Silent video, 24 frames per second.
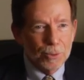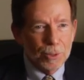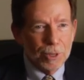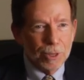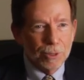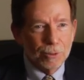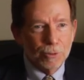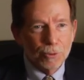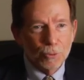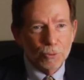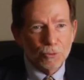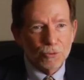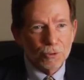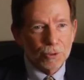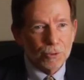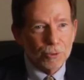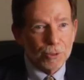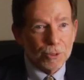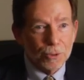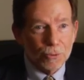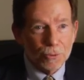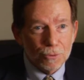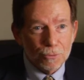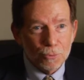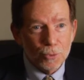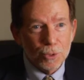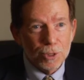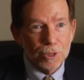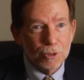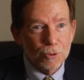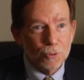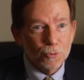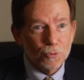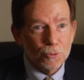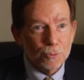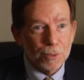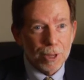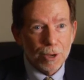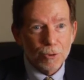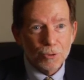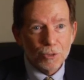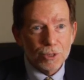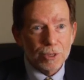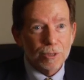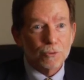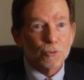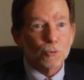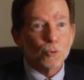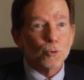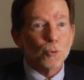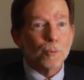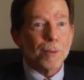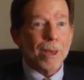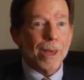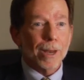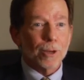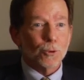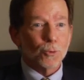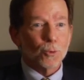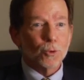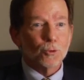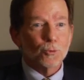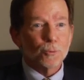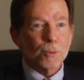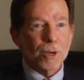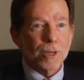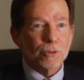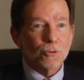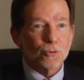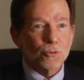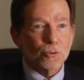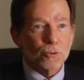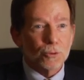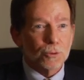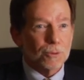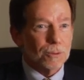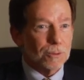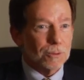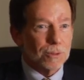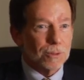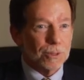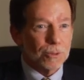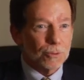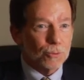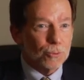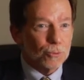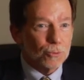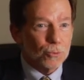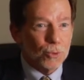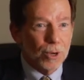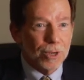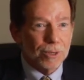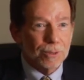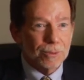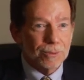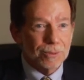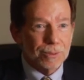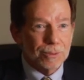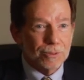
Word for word: And they're still here three years from now. She gets a dramatic response to a clinical trial,